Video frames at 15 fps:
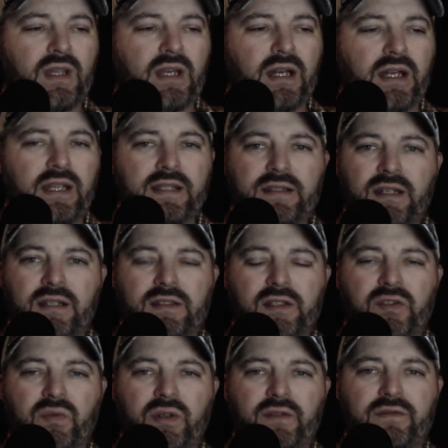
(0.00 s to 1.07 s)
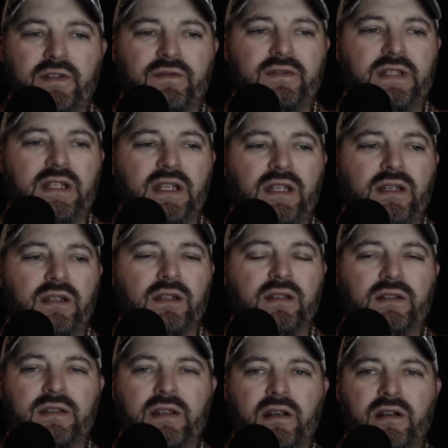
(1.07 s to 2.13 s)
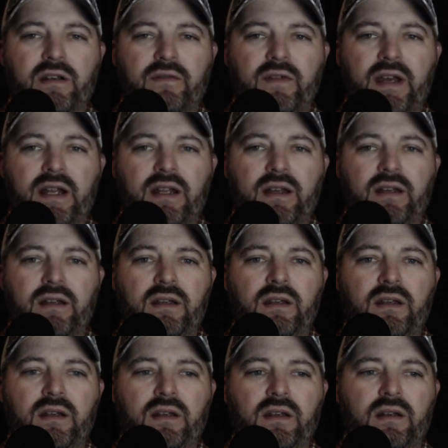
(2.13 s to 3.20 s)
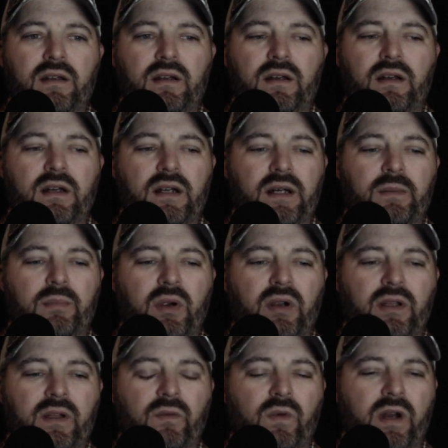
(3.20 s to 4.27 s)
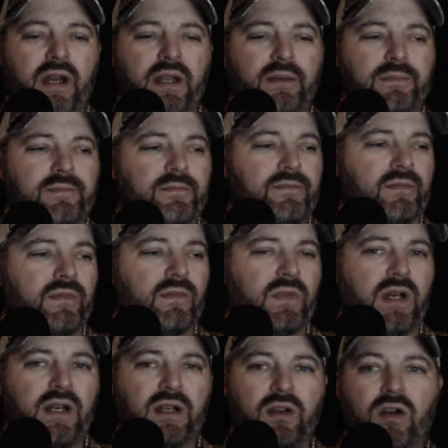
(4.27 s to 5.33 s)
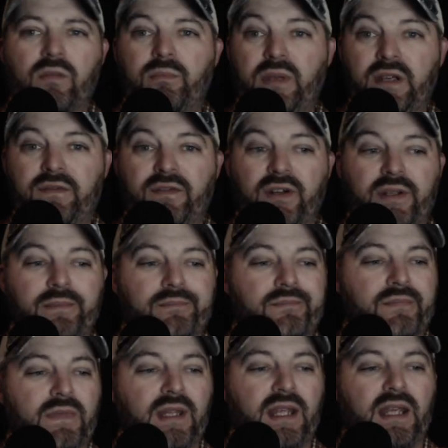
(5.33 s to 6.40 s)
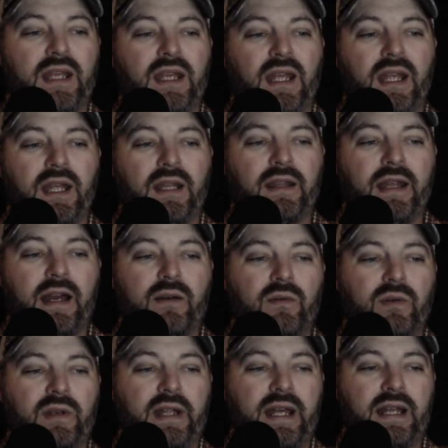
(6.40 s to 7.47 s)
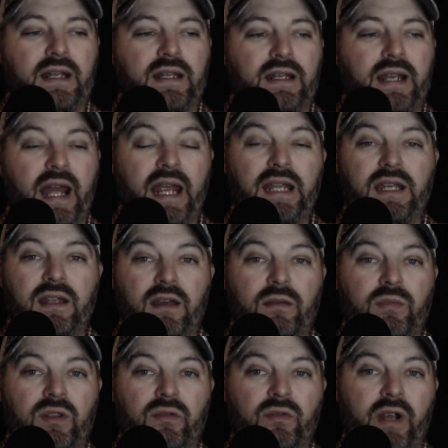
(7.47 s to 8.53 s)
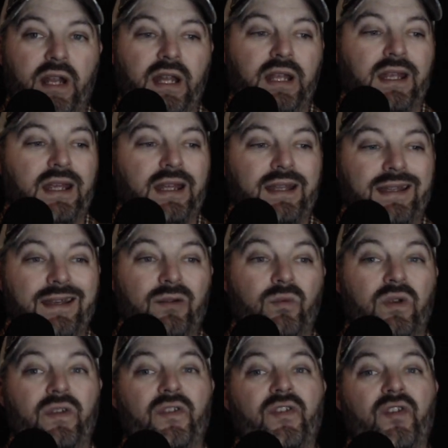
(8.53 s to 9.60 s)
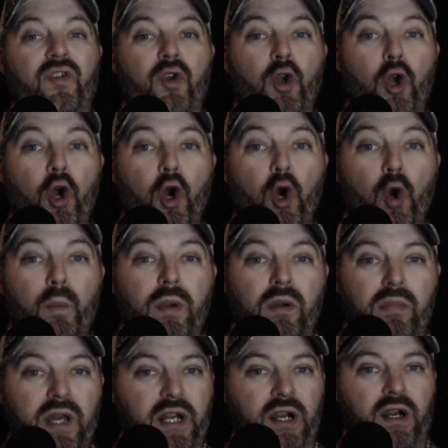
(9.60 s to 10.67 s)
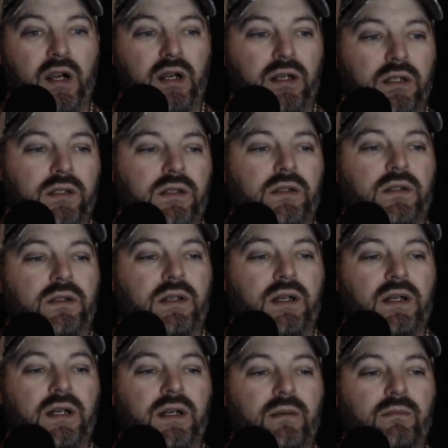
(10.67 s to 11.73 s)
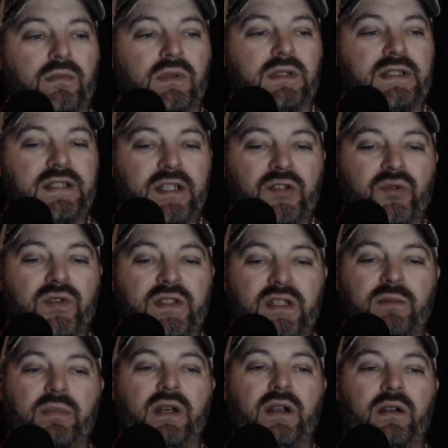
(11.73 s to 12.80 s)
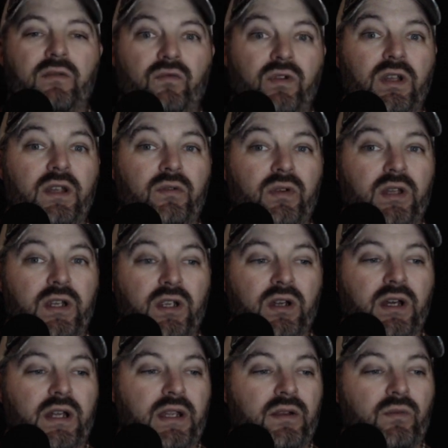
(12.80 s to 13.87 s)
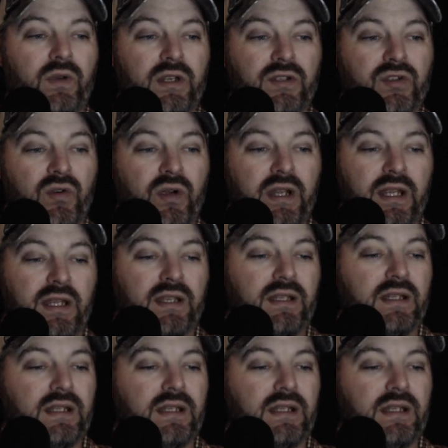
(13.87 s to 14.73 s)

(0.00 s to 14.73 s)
He sent us a 2015 Sierra Nevada barley wine called Bigfoot. And that one had a 90 IBU rating, and it was super bitter. Citrusy bitter. Really, really good. We enjoyed it.